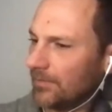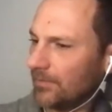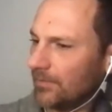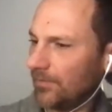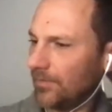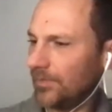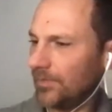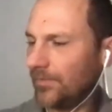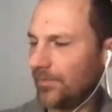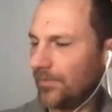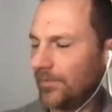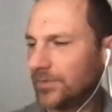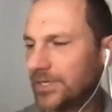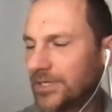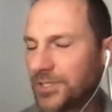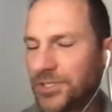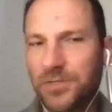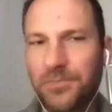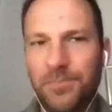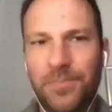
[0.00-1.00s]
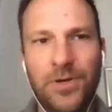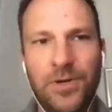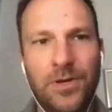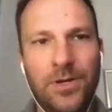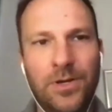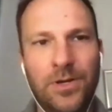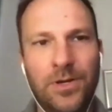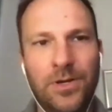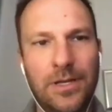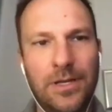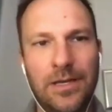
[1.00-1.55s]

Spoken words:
We touched upon